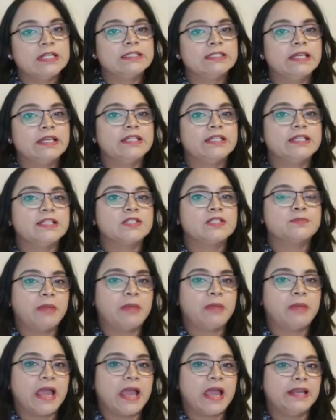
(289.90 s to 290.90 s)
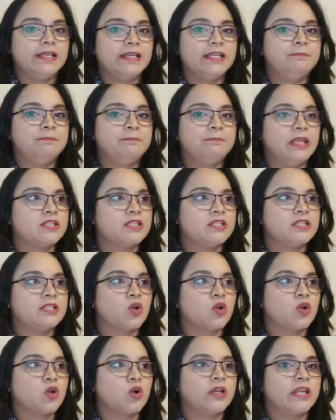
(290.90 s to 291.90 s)
that it is badly
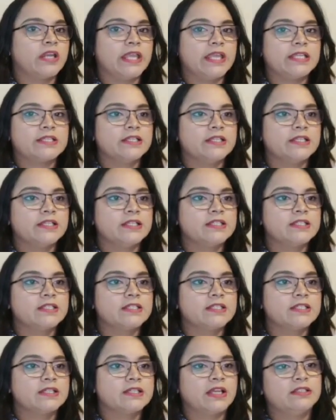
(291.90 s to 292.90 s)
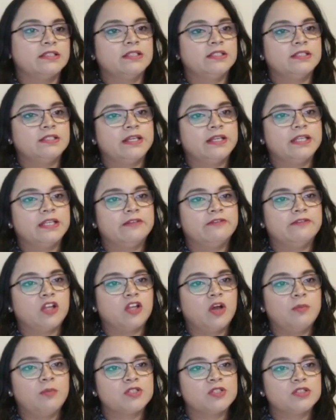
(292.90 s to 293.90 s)
placed on a6 rather than
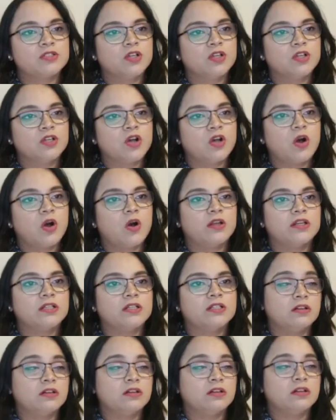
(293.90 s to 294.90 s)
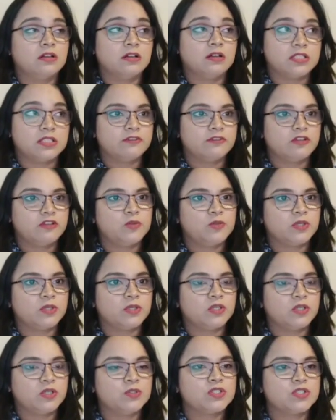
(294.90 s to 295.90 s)
developed
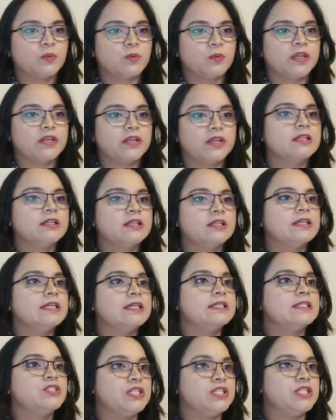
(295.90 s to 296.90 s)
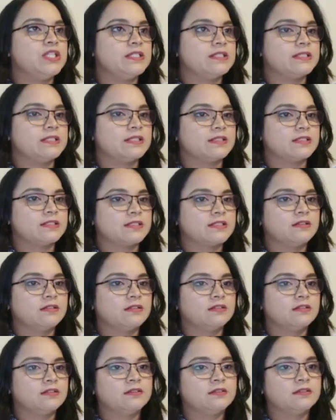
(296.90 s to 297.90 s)
to a good square. g6.
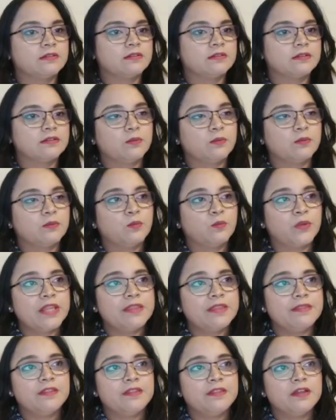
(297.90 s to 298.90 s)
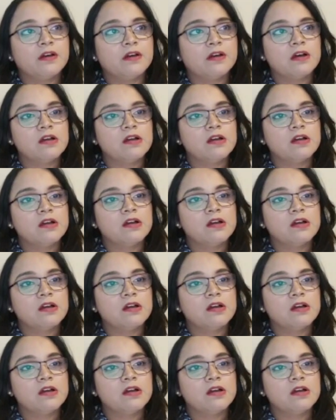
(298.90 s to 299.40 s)
With the